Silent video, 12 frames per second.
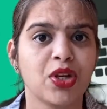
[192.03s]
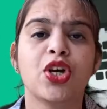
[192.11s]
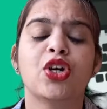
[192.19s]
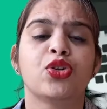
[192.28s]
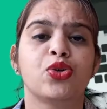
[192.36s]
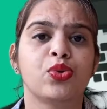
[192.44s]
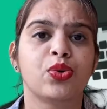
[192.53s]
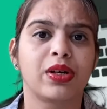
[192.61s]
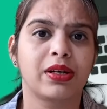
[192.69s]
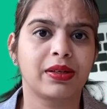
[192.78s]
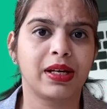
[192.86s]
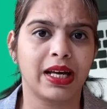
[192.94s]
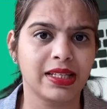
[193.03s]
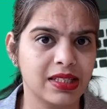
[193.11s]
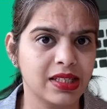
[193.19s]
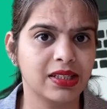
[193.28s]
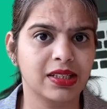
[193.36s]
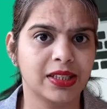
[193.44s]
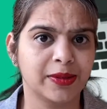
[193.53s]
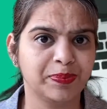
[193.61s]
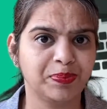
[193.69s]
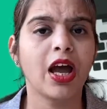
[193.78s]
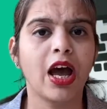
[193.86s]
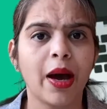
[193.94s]
to consider
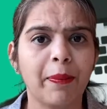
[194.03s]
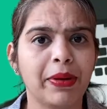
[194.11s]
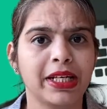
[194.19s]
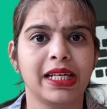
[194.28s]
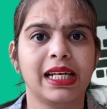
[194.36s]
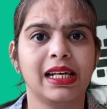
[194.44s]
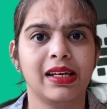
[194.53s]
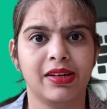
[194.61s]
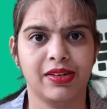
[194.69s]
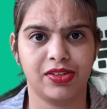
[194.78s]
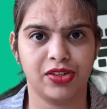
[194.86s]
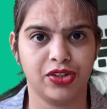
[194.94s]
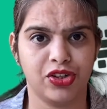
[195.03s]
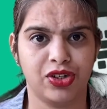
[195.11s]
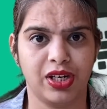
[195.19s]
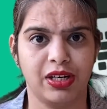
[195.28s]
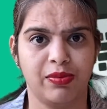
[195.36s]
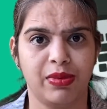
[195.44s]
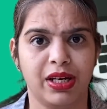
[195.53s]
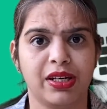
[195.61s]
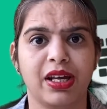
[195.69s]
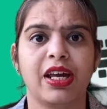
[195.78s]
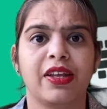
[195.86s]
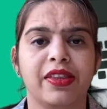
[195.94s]
a particular research statement
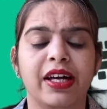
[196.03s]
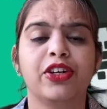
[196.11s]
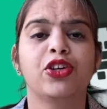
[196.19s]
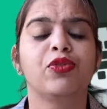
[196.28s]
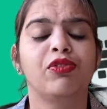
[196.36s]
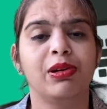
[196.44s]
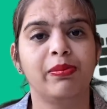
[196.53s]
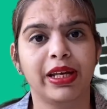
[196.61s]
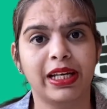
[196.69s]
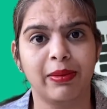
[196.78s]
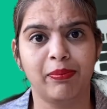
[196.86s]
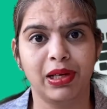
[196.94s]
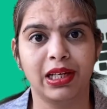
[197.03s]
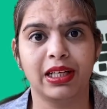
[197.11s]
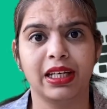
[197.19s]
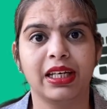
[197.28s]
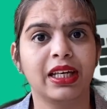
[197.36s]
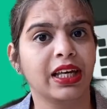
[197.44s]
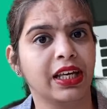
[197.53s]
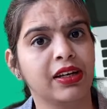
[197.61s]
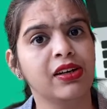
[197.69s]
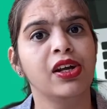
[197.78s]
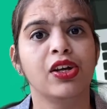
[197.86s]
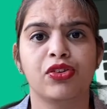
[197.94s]
that you will be completing in
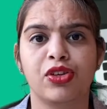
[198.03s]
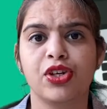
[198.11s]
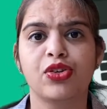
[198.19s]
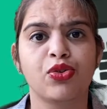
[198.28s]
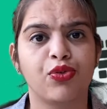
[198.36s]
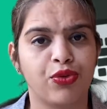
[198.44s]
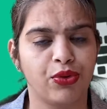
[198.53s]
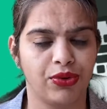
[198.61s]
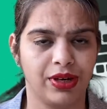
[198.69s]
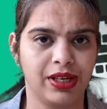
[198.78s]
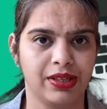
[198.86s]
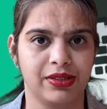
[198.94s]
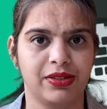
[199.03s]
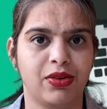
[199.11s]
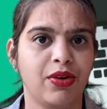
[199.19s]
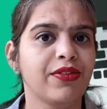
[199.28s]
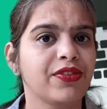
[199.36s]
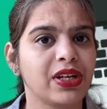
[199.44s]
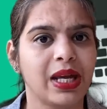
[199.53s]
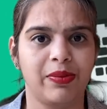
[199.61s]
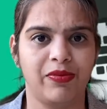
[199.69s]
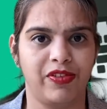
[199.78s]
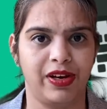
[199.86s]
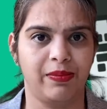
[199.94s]
3 to 4 years of time
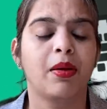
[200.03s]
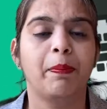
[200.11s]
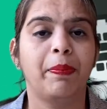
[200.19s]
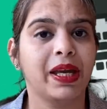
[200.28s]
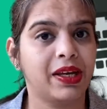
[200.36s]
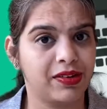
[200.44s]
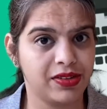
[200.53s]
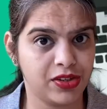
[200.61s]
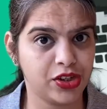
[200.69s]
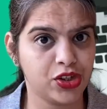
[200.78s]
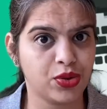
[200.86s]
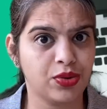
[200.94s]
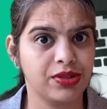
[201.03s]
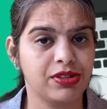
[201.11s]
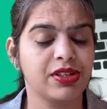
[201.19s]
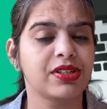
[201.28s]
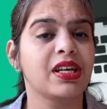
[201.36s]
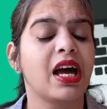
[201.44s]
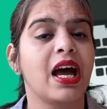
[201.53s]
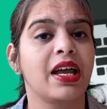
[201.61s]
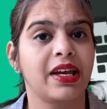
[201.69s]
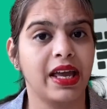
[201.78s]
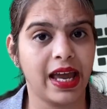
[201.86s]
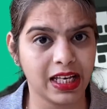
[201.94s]
frame. Pick research questions and
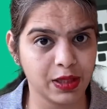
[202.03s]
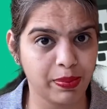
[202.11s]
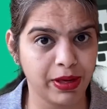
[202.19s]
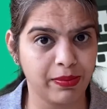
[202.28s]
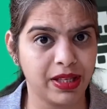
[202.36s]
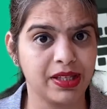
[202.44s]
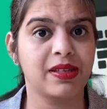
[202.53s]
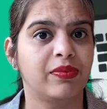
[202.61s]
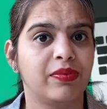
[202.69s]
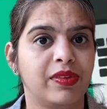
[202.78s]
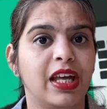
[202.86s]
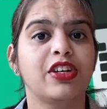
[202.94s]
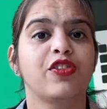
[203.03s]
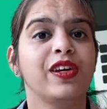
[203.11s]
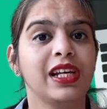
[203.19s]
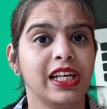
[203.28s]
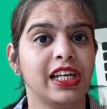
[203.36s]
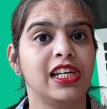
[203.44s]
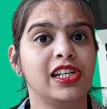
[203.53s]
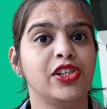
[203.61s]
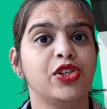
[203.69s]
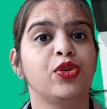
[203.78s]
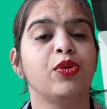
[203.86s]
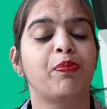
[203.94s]
experiments that will yield
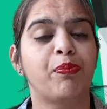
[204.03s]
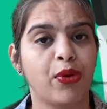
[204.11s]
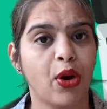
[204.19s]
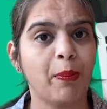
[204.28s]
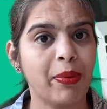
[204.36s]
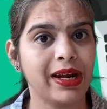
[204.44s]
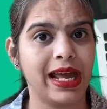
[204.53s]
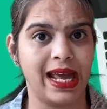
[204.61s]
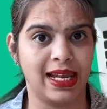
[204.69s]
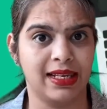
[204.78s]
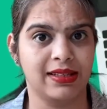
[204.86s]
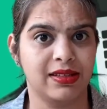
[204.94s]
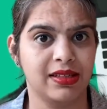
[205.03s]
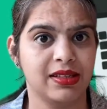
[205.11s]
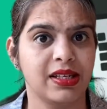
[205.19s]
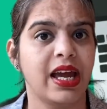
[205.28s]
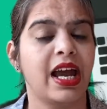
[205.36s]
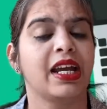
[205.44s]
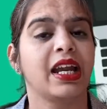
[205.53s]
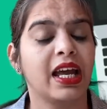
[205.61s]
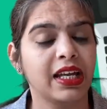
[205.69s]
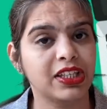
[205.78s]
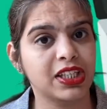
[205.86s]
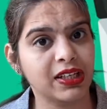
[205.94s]
you proper analysis and
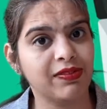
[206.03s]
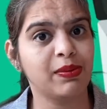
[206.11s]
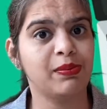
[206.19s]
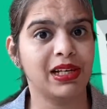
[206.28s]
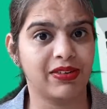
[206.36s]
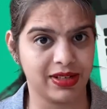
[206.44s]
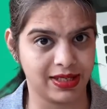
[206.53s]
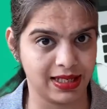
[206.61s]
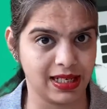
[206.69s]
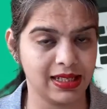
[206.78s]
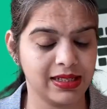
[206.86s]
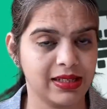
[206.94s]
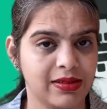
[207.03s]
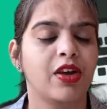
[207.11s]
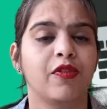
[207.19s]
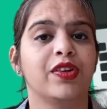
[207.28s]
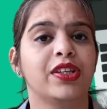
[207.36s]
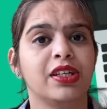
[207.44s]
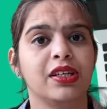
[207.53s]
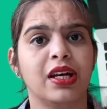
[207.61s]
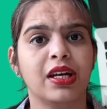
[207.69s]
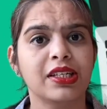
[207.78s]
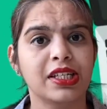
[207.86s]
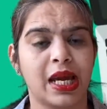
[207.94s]
achievable results within a
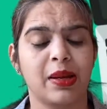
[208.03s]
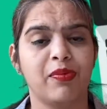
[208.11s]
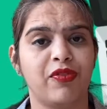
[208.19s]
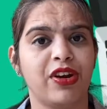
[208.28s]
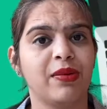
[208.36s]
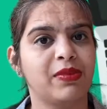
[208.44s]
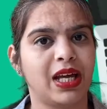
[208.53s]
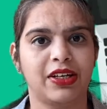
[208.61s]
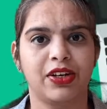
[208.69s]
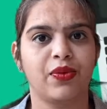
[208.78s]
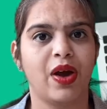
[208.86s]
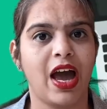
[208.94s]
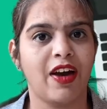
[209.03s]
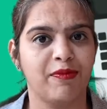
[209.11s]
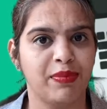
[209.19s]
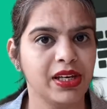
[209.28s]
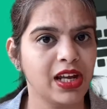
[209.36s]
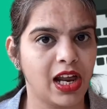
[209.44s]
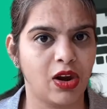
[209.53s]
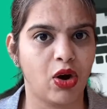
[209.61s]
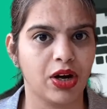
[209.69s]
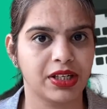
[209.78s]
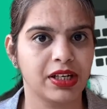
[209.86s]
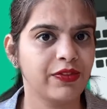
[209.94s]
time frame that you have been
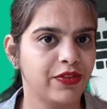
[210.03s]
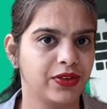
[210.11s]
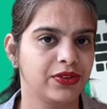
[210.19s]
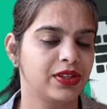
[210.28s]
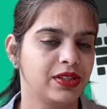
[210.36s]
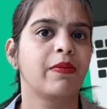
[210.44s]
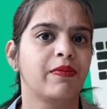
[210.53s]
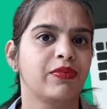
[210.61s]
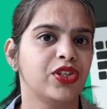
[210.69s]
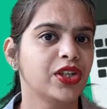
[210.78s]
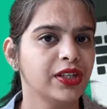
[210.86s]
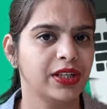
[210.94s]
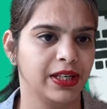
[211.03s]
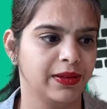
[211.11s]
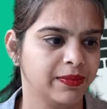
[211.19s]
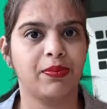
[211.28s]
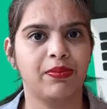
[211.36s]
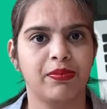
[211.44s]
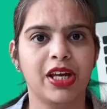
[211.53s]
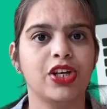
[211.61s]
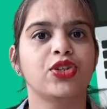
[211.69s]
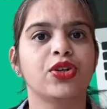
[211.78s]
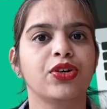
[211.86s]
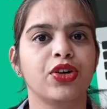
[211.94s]
allotted for this journey. Make
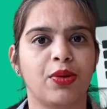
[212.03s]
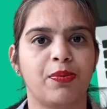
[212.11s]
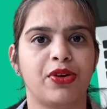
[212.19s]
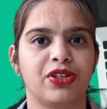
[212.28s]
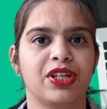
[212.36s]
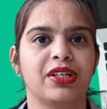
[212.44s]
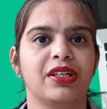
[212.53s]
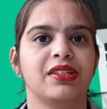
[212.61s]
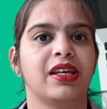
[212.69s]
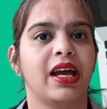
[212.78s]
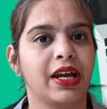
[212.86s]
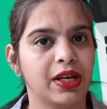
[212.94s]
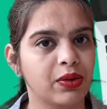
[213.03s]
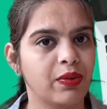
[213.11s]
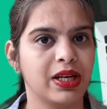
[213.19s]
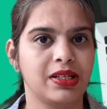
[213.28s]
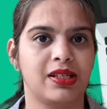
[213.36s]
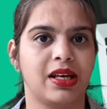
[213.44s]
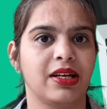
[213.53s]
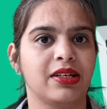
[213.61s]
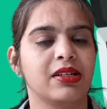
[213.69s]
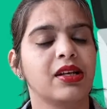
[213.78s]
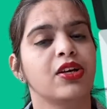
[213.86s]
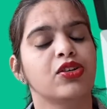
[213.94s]
sure your project is adequate size
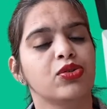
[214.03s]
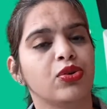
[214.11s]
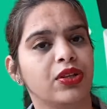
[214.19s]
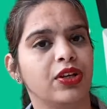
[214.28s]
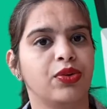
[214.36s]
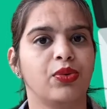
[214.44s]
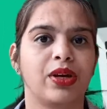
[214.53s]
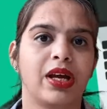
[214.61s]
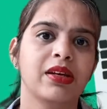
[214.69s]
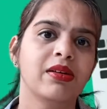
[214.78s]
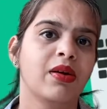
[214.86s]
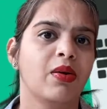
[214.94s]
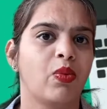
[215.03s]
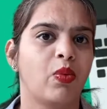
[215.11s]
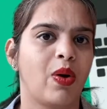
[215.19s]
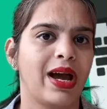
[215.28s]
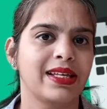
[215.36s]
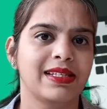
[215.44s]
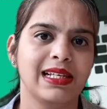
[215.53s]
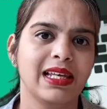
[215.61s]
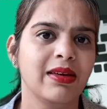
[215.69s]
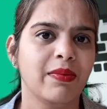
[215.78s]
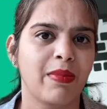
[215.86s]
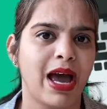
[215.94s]
so that you can wisely
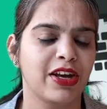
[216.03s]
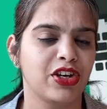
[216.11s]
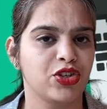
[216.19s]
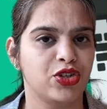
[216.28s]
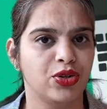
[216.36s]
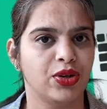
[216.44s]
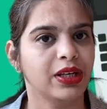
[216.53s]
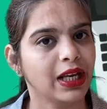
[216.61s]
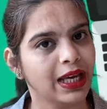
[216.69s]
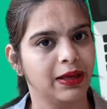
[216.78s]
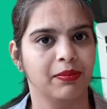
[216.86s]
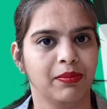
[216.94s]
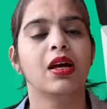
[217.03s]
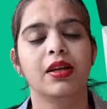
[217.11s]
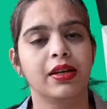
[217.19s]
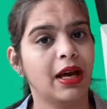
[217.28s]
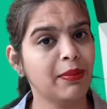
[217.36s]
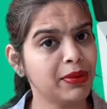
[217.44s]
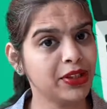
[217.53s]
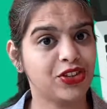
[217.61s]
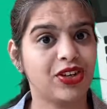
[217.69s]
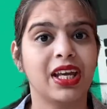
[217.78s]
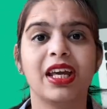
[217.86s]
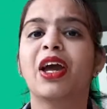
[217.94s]
manage your time. Number
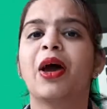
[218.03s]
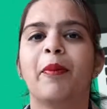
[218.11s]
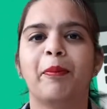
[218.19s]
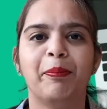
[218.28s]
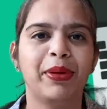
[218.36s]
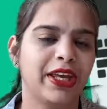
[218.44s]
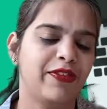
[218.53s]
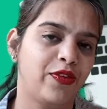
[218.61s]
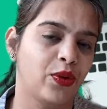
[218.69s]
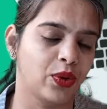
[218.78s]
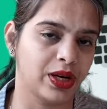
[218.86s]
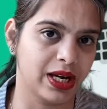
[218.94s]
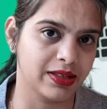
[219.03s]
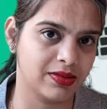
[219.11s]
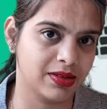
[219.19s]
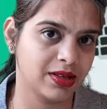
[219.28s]
3, be focused.